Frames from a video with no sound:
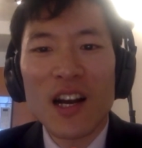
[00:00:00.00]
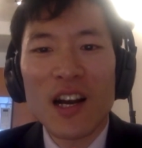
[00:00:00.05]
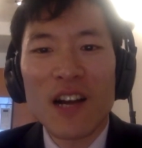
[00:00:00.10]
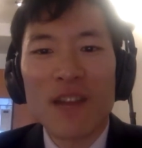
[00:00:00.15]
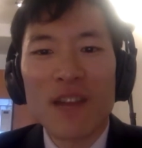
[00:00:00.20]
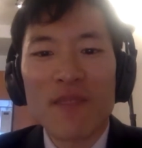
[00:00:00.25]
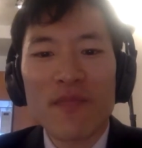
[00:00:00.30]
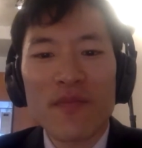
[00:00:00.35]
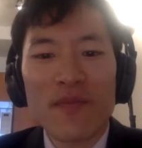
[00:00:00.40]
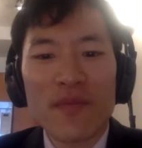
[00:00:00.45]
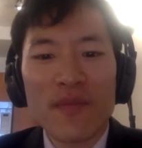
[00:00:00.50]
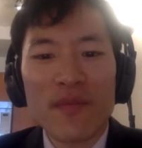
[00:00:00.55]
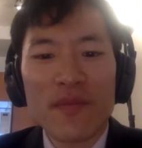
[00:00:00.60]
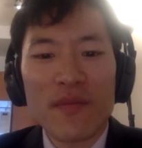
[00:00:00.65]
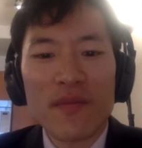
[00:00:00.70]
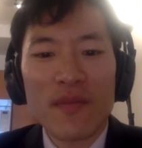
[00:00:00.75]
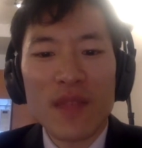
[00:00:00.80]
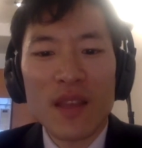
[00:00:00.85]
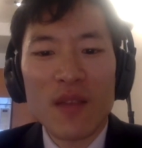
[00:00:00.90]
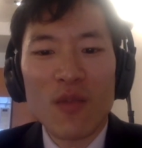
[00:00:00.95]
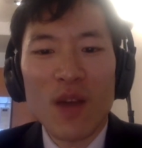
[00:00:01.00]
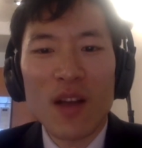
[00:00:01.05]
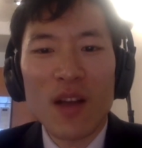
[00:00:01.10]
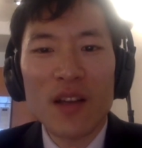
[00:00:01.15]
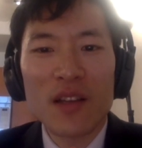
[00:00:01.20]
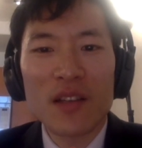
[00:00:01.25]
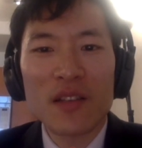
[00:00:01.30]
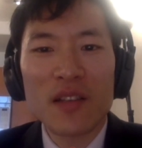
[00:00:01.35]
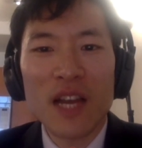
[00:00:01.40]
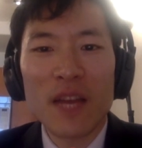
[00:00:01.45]

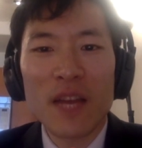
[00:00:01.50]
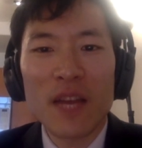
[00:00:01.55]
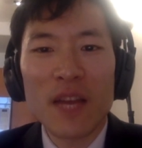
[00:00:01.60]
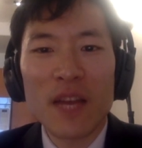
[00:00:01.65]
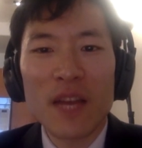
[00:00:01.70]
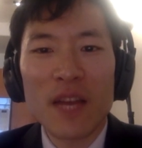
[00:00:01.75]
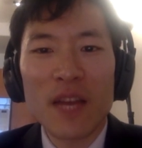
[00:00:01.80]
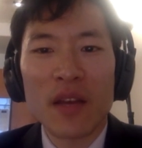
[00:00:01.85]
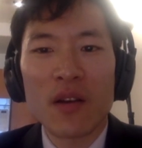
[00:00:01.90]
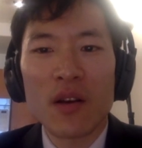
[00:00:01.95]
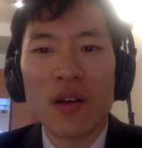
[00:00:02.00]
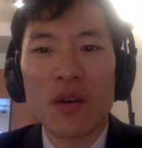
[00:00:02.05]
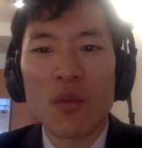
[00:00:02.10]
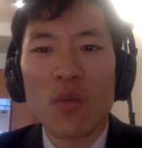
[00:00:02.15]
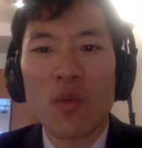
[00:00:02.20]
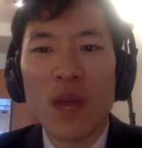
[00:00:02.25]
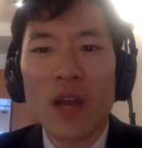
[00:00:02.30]
While he's typing,